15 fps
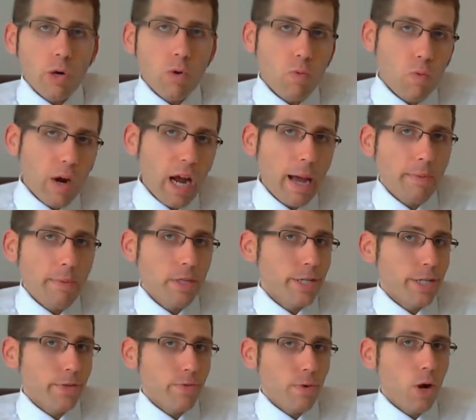
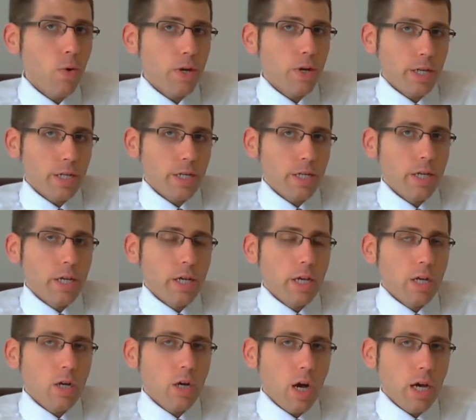rapidly growing
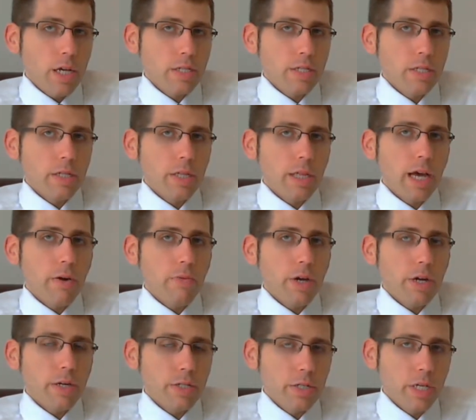costs that we
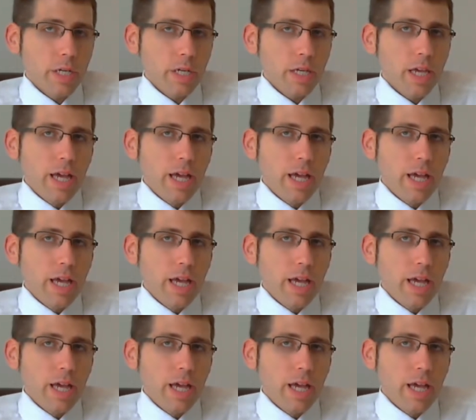are seeing.